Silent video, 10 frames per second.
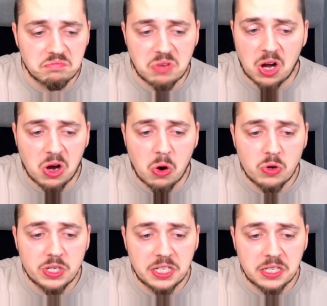are
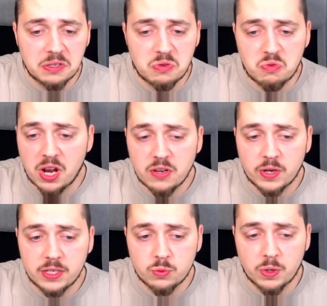only
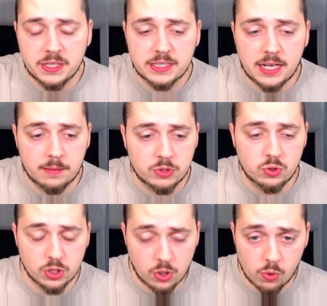relevant when it comes to
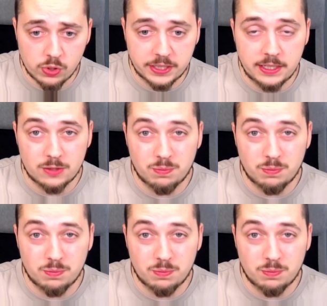the gold keys,